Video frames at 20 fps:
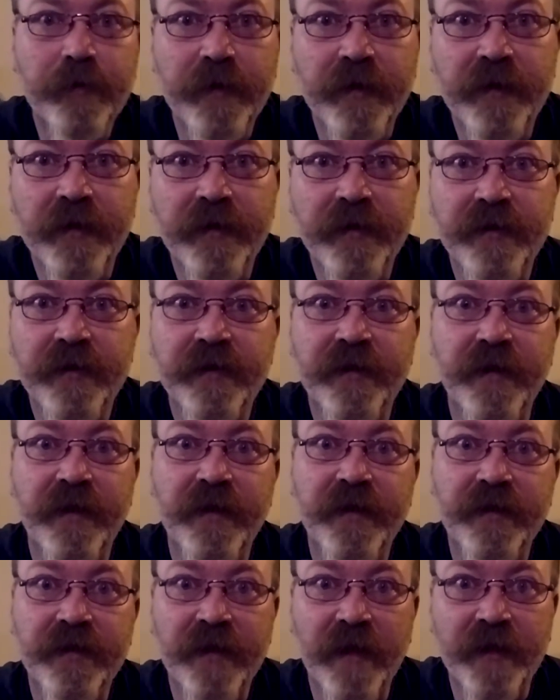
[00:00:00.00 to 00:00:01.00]
is the
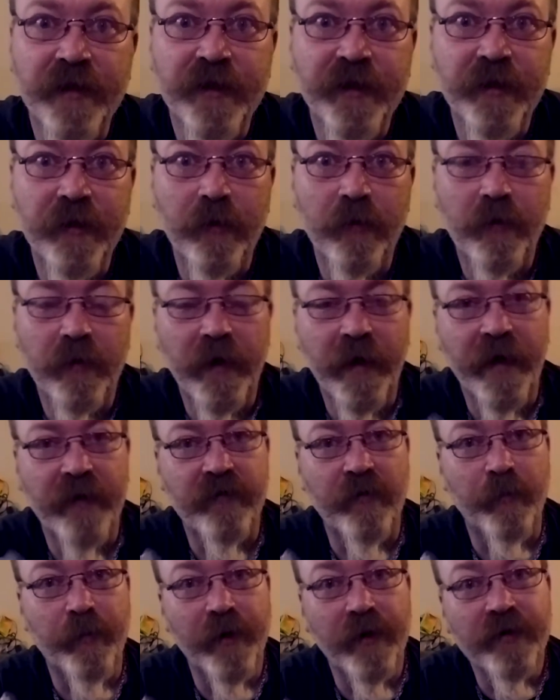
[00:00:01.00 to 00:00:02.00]
Session has a
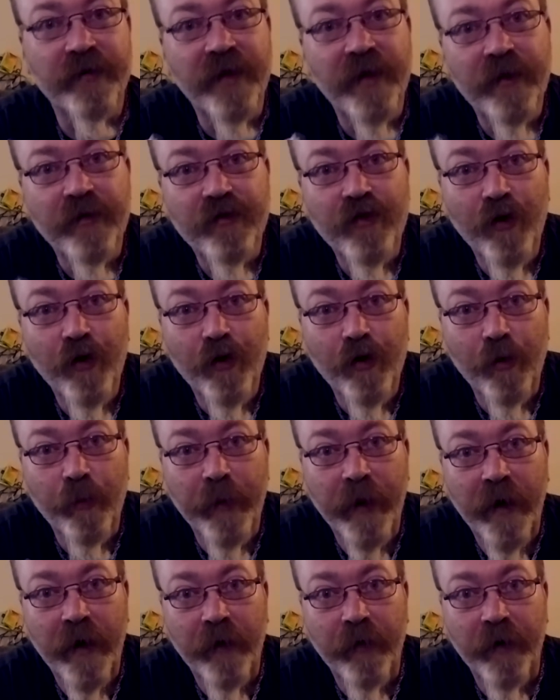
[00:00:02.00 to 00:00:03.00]
built-in internal
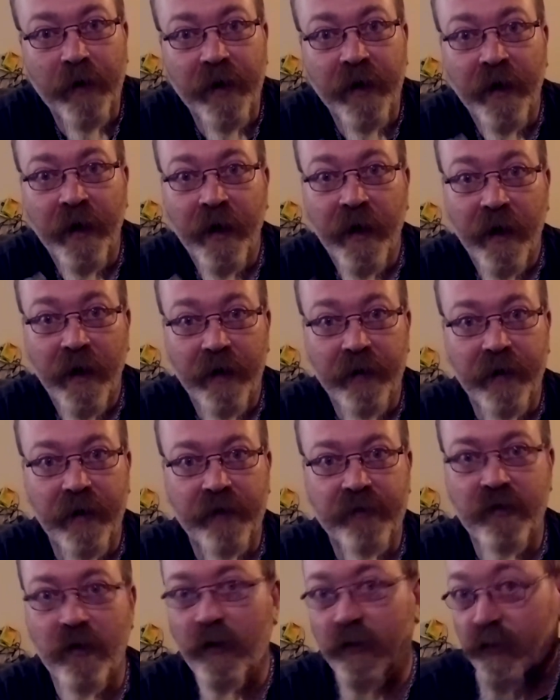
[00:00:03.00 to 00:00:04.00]
battery, and
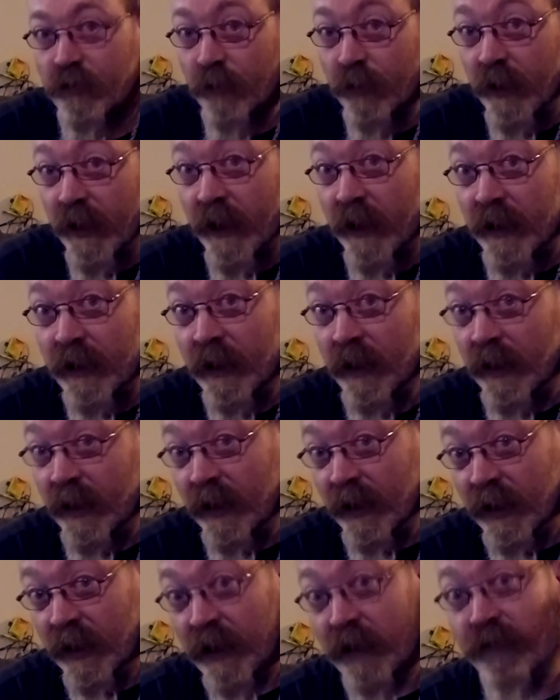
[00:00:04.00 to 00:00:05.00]
that's all you get.
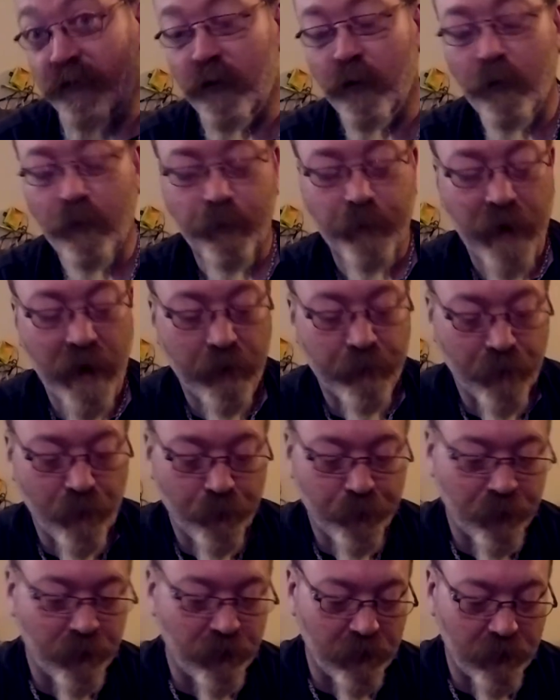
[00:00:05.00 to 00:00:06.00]
If you pop
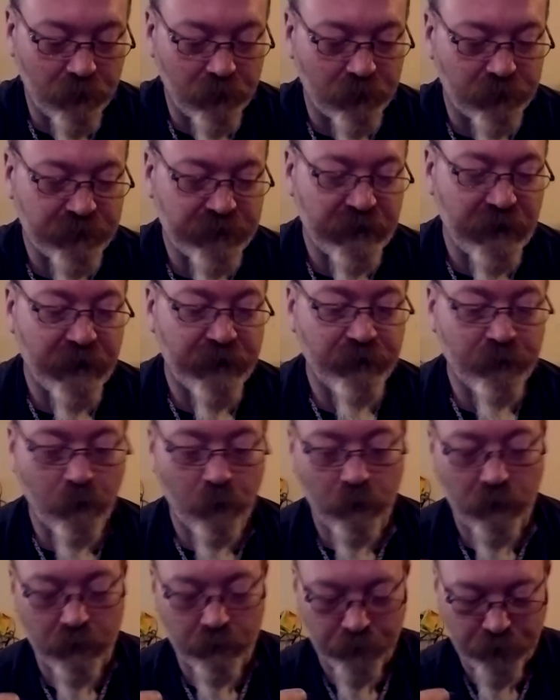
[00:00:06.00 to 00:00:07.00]
open the little side
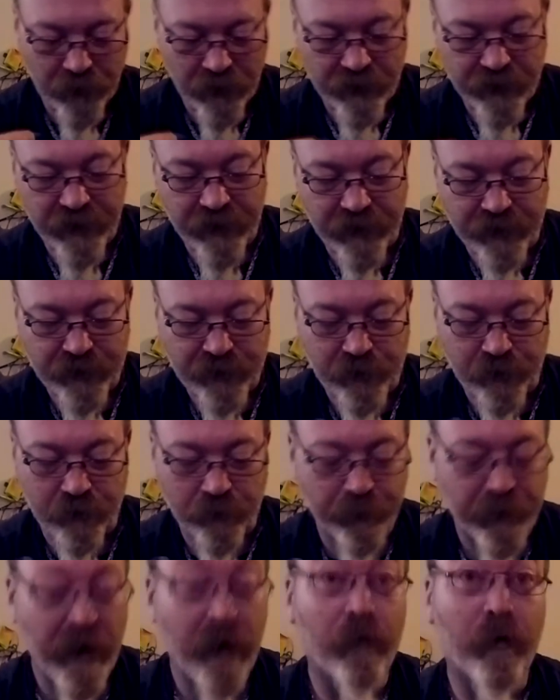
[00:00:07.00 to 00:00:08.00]
door and plug an external power